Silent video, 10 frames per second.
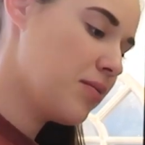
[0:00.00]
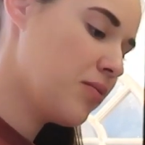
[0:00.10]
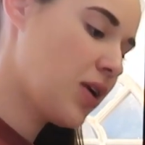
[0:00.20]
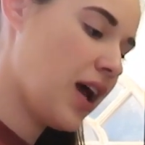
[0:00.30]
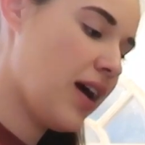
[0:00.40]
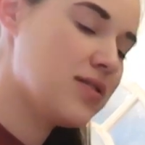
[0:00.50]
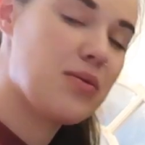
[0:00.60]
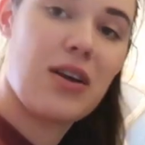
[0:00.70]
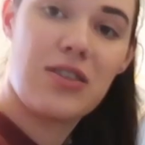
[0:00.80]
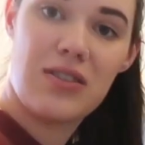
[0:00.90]
when I have
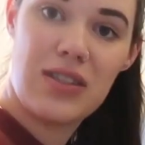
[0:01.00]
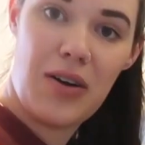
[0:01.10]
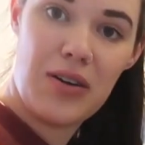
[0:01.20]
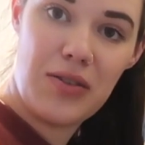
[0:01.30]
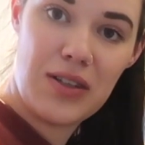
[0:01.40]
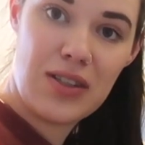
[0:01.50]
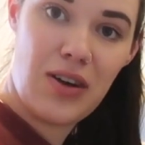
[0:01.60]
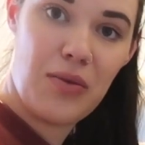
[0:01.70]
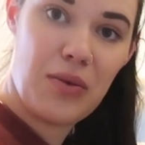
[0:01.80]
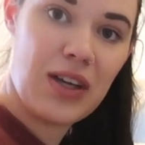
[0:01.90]
some extra sourdough
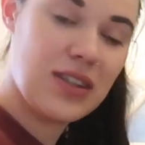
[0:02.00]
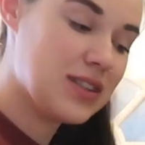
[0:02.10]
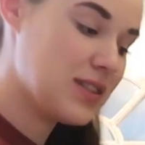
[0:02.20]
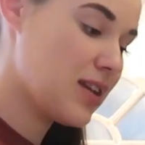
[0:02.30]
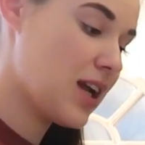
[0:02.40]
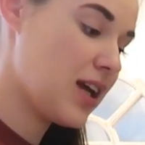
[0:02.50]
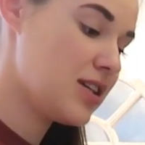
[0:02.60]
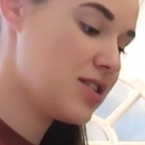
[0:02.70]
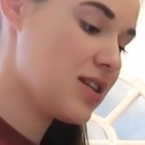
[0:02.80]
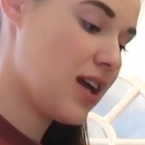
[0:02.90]
discard, because then I
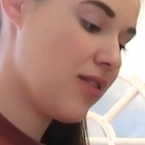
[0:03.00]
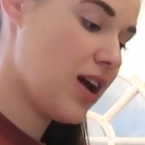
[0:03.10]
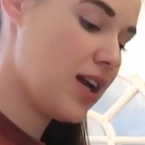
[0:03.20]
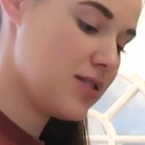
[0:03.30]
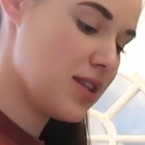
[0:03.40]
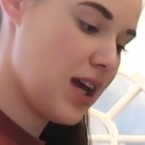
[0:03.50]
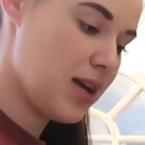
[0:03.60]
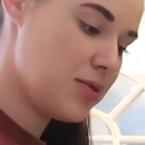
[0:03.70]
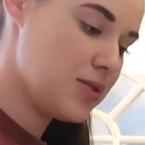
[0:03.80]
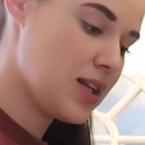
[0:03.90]
can just take it right out to the
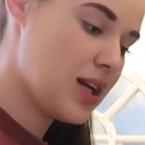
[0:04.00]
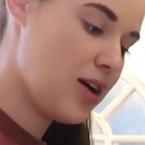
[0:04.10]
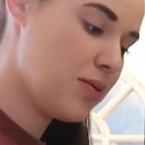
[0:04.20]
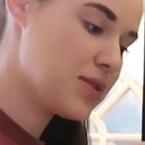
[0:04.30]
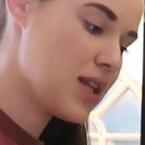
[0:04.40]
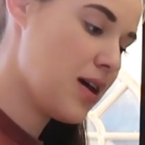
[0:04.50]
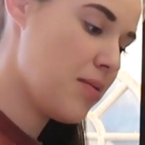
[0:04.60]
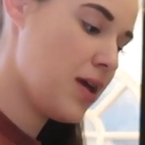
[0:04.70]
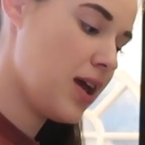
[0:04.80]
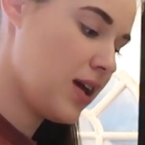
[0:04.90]
animals and it helps
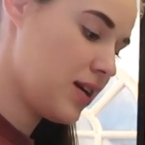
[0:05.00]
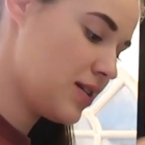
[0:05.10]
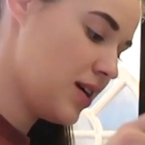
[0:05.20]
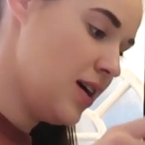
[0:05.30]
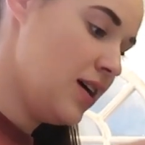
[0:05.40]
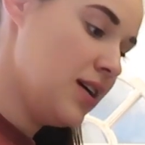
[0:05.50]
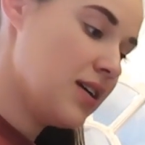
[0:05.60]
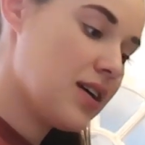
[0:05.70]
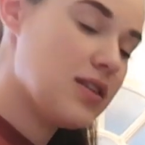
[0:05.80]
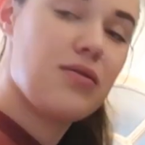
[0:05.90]
them and
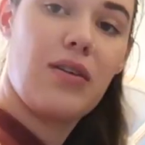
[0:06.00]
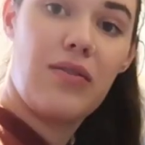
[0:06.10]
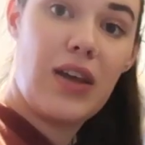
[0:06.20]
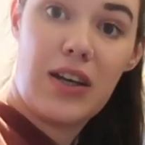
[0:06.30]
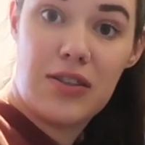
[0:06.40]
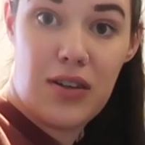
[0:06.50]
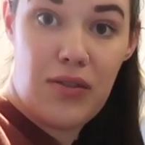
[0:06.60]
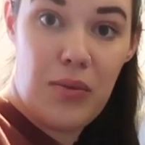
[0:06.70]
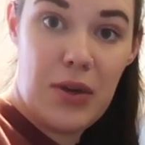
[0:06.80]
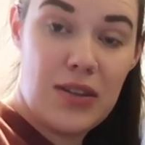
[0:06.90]
gets rid of the extra
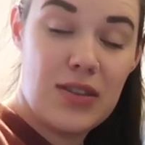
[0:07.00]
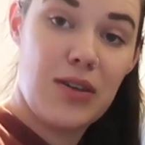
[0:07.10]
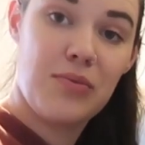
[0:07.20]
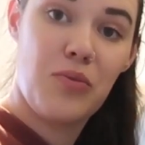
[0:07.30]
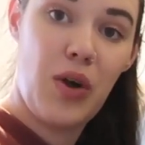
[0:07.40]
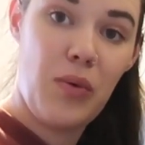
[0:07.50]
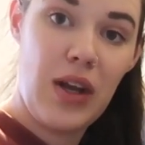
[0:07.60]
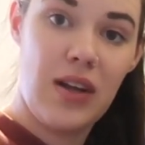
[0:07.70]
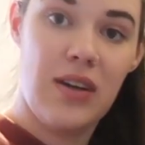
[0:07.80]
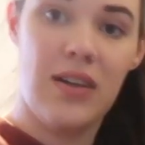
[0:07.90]
for me, so win-win.